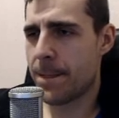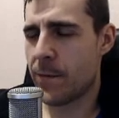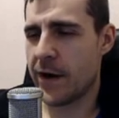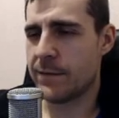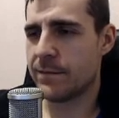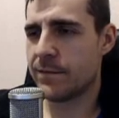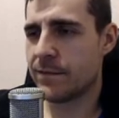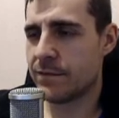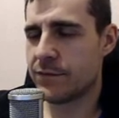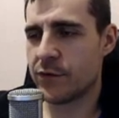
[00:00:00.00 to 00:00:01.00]
Wait.
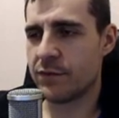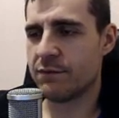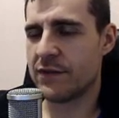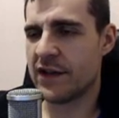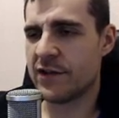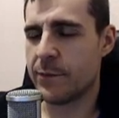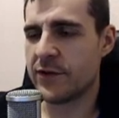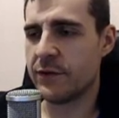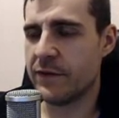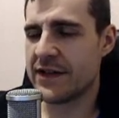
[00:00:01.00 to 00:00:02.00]
So they're
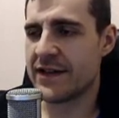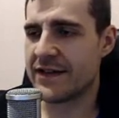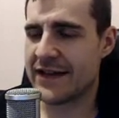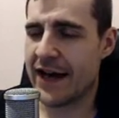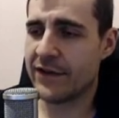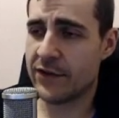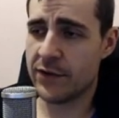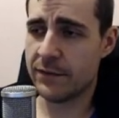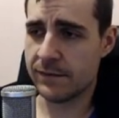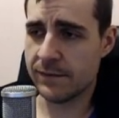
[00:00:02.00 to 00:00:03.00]
supposed to visit a site too?